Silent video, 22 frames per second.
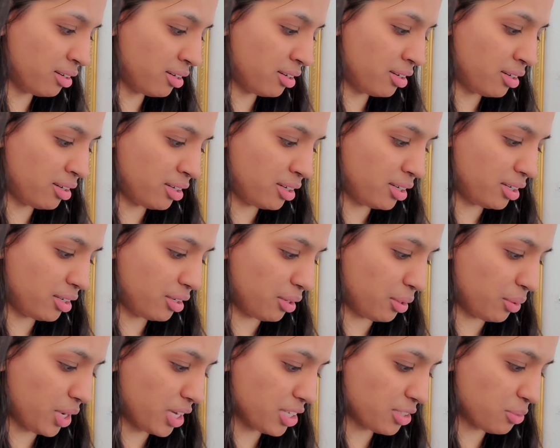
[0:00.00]
you know, I
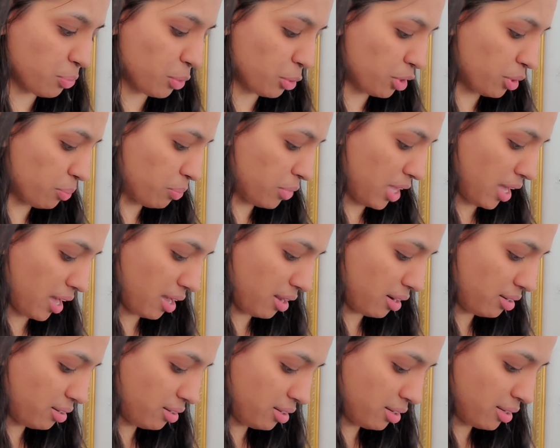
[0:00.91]
spoke up then,
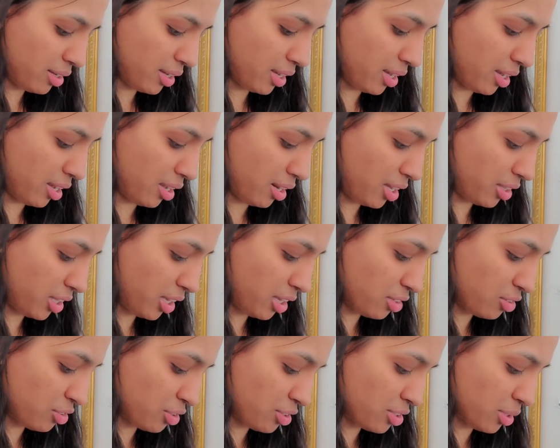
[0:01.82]
and I think it's just
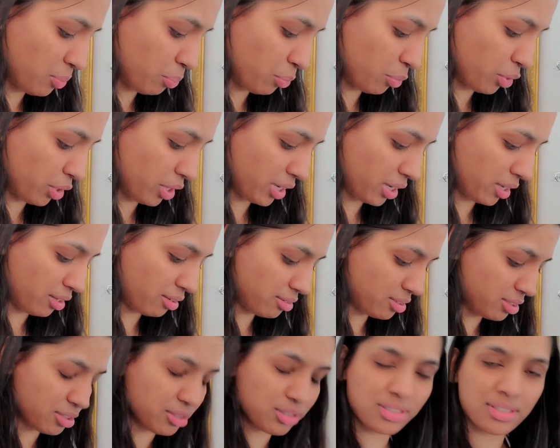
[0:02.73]
important to
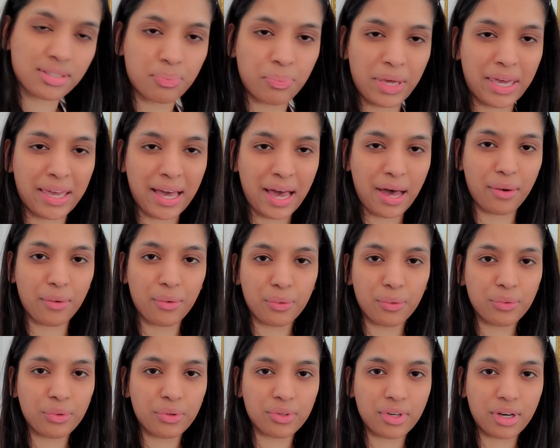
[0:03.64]
speak out
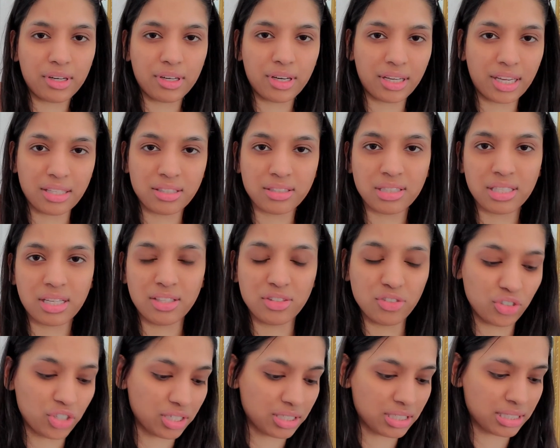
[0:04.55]
against
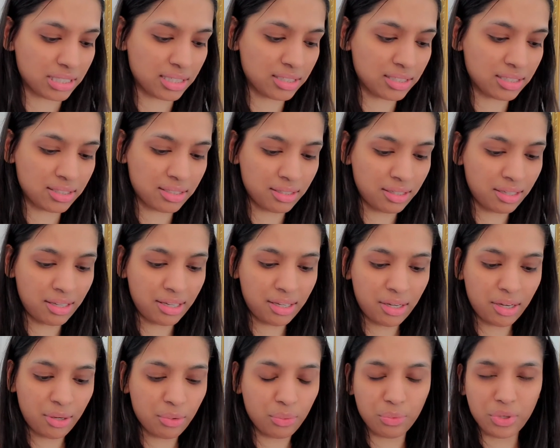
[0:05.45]
injustice
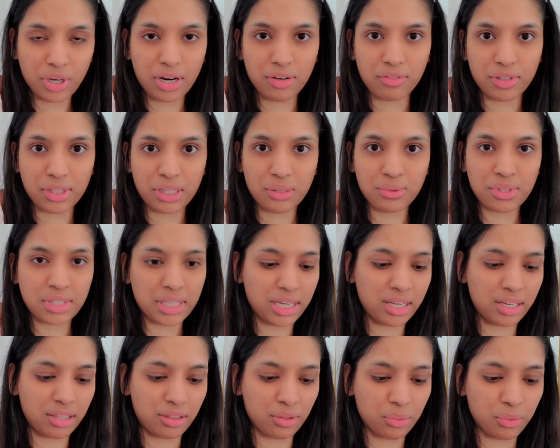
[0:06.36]
wherever you see it in the
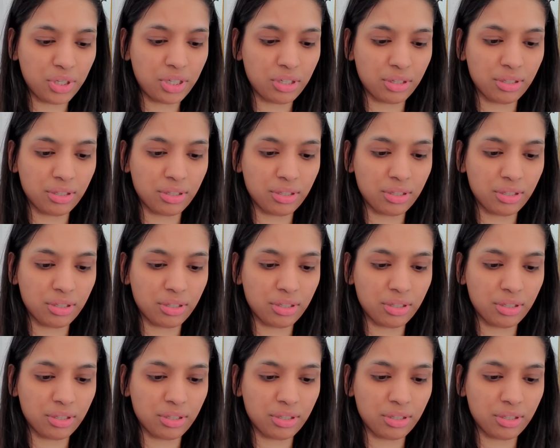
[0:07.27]
world.